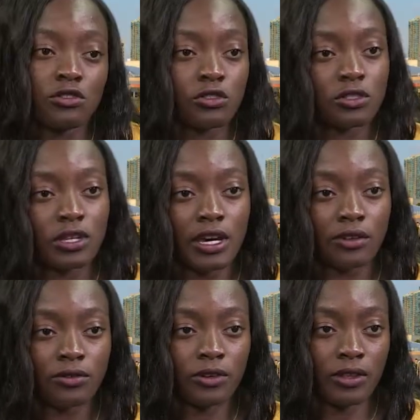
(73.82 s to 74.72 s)
Georgia Tech
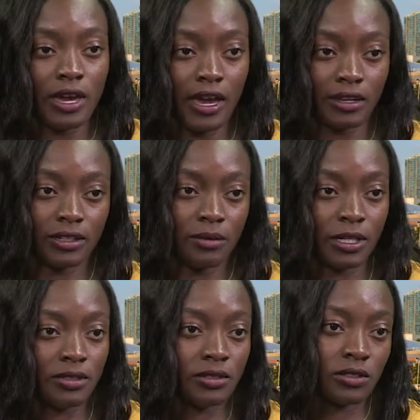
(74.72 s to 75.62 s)
for the
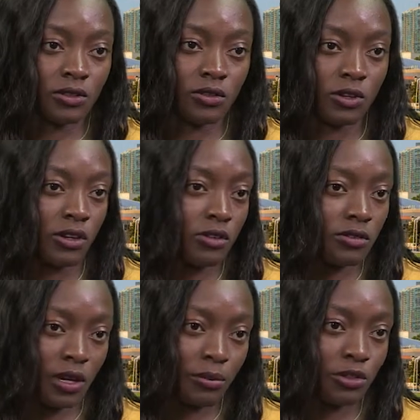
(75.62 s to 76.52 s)
academics, so they're
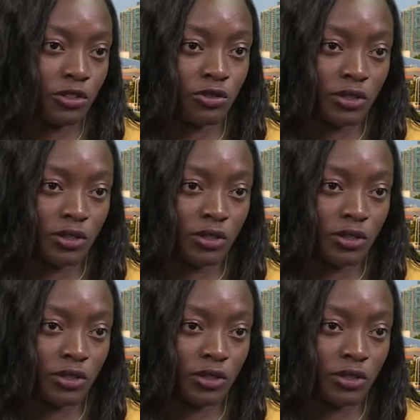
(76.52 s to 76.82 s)
#2 in